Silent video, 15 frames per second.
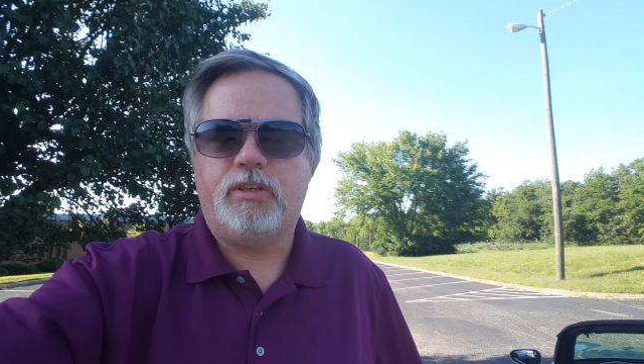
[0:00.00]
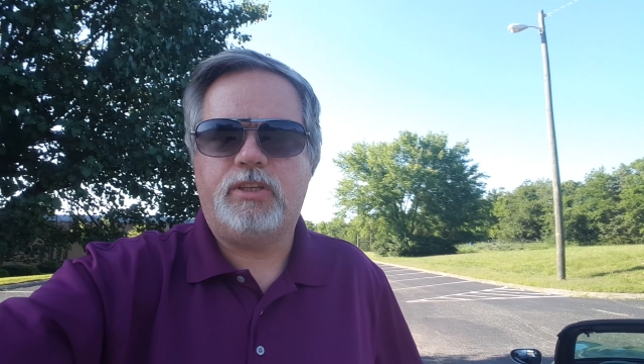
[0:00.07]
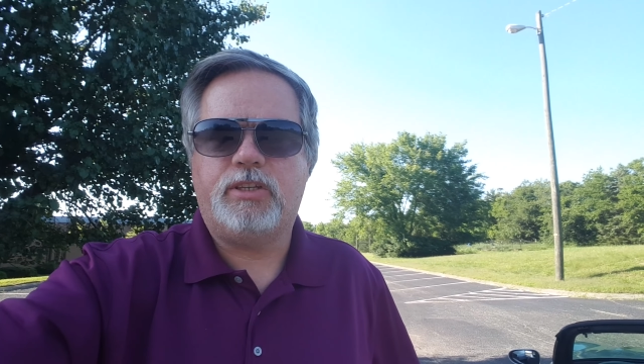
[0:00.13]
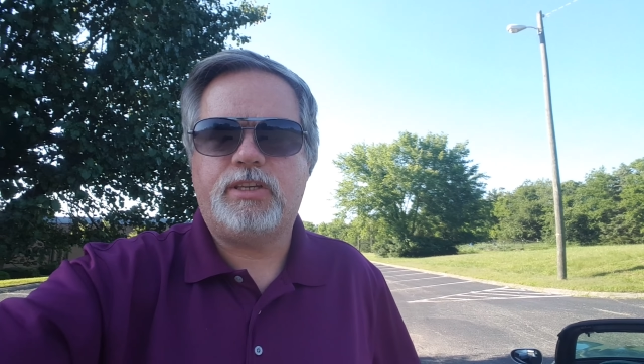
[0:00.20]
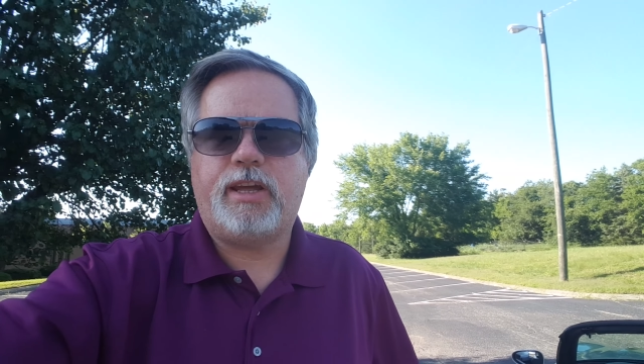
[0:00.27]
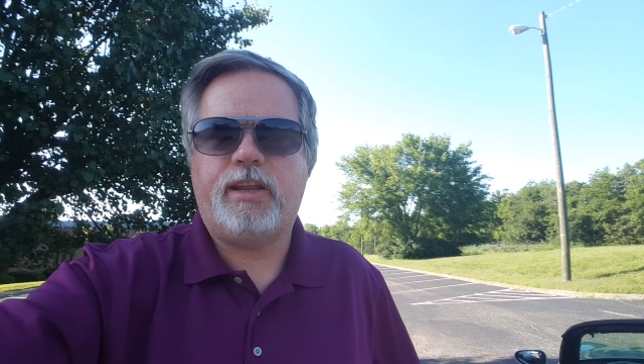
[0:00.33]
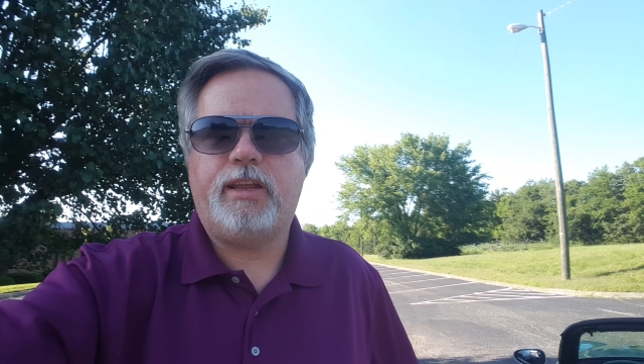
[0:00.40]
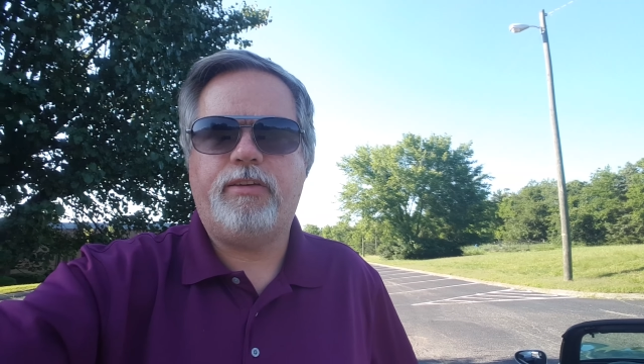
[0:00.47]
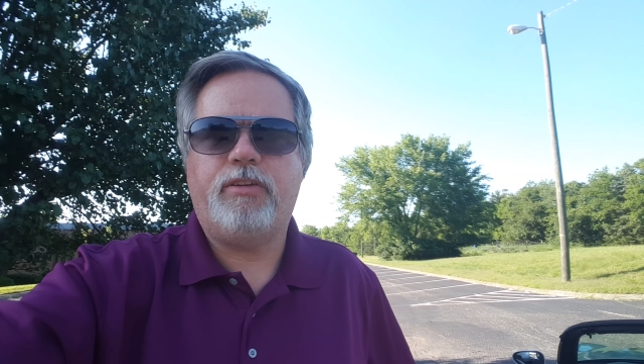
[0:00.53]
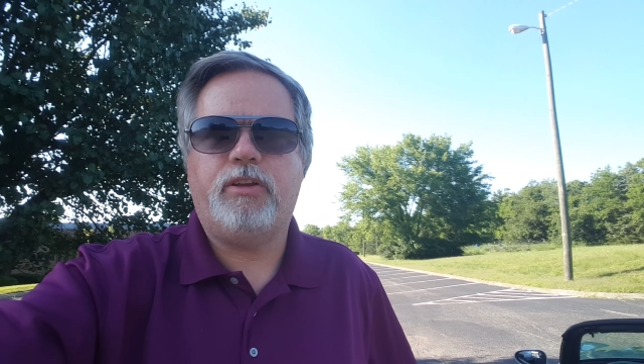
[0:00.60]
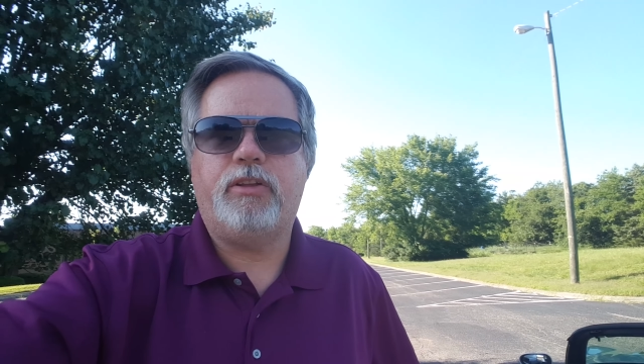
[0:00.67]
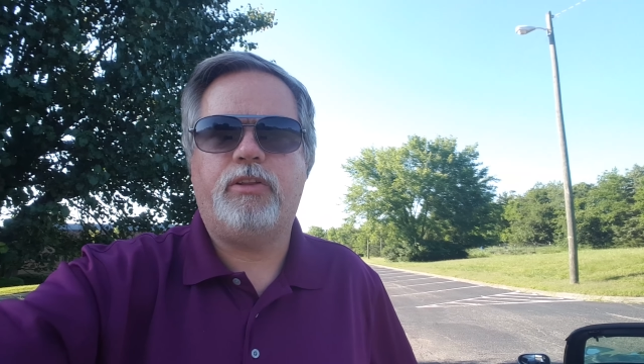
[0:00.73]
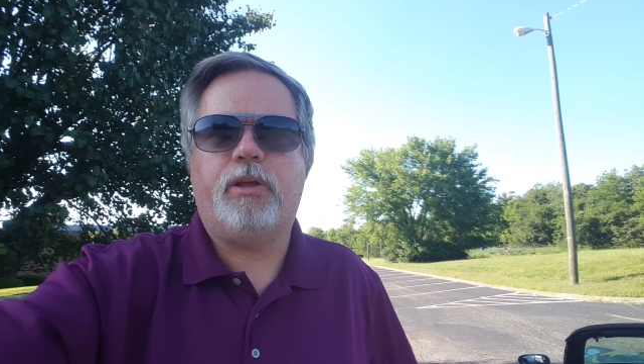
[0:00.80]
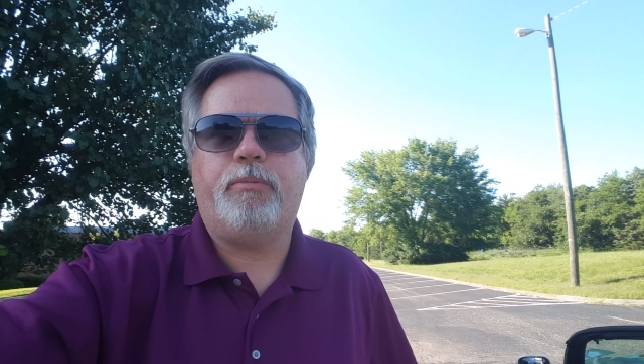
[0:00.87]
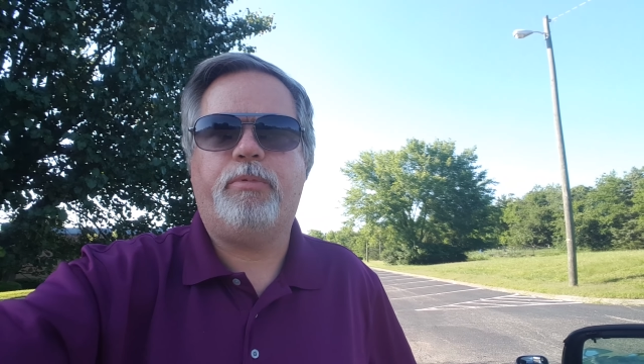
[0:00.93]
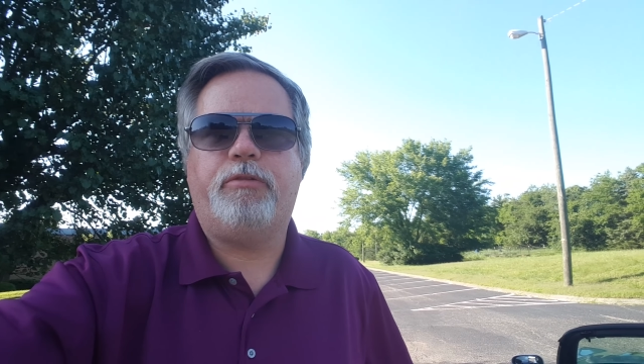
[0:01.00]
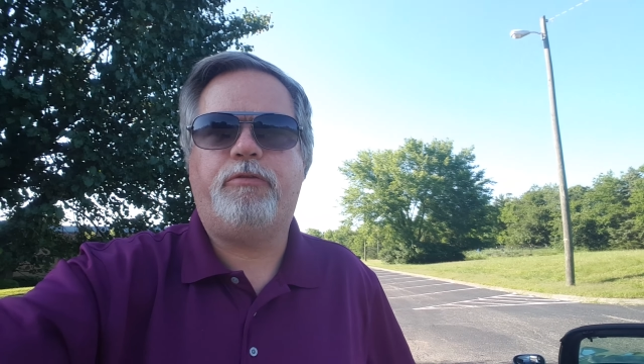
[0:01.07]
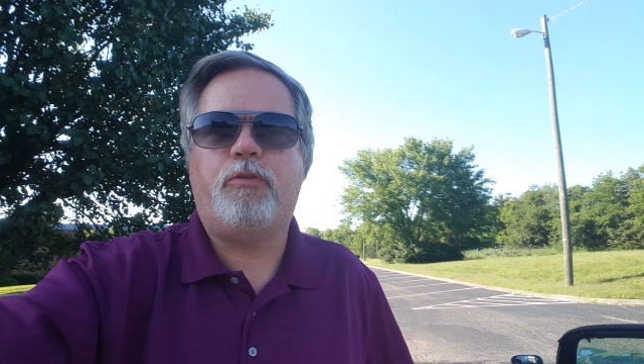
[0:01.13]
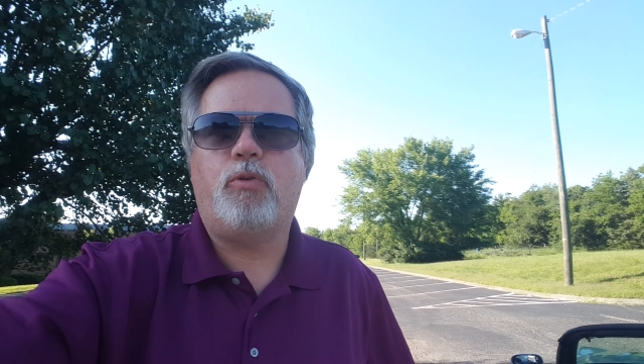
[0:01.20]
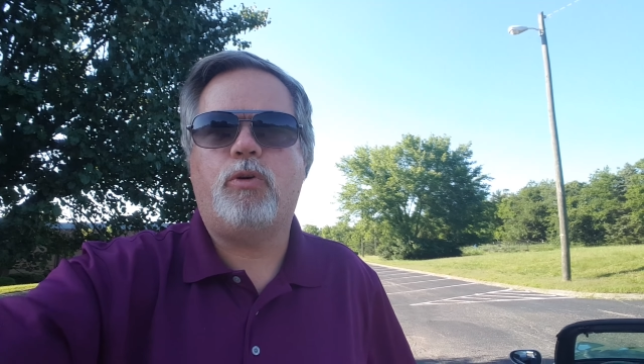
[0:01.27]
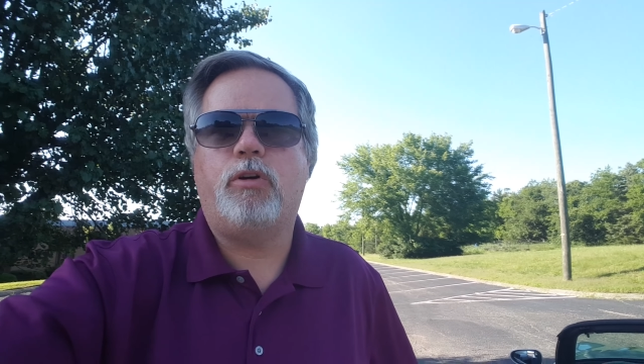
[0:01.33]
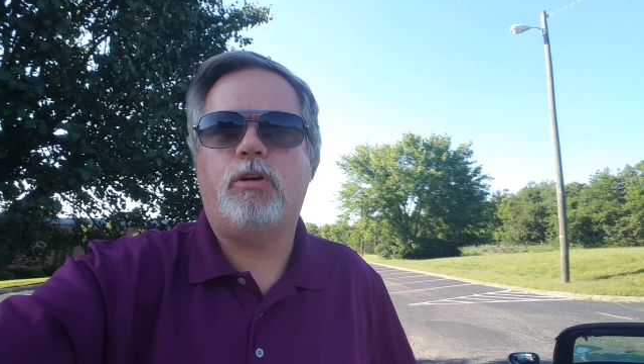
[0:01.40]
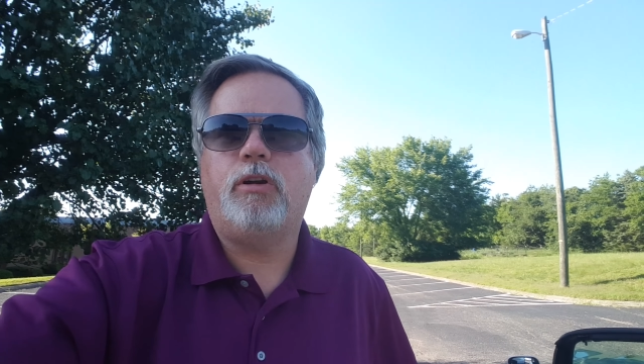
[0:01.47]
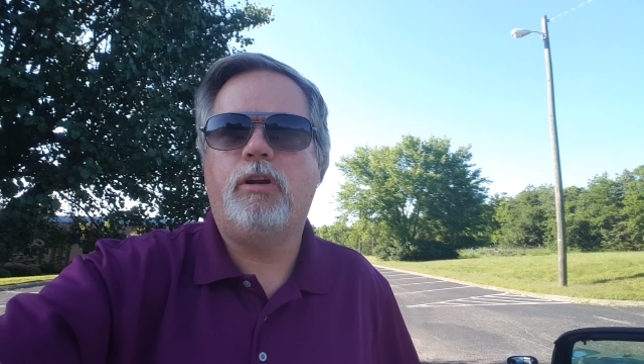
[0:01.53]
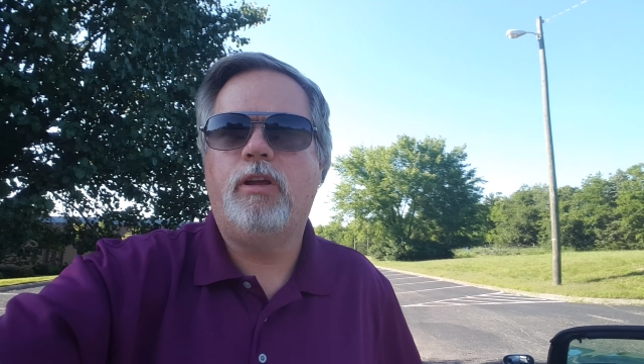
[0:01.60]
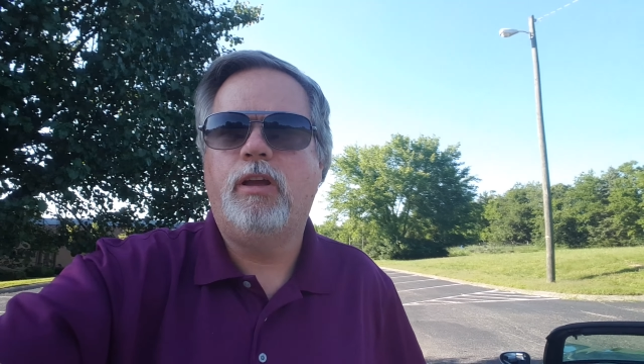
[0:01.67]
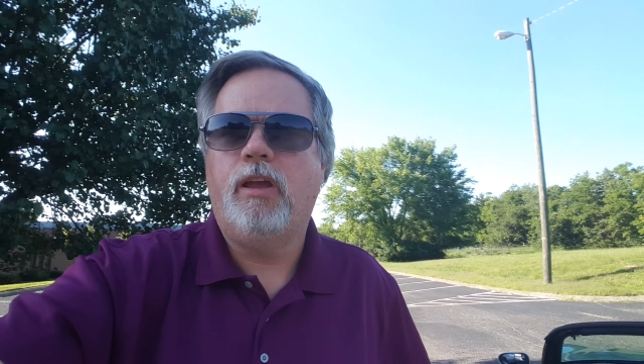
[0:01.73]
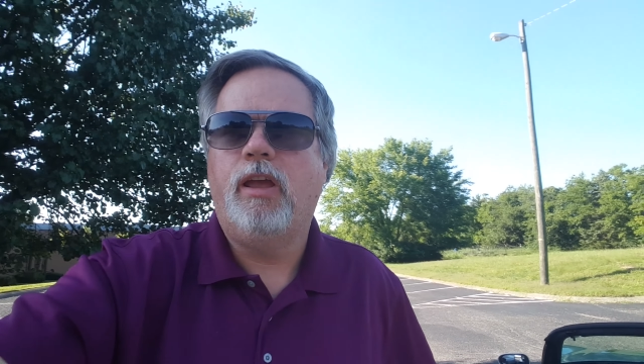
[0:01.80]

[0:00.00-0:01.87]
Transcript: just kind of give you a before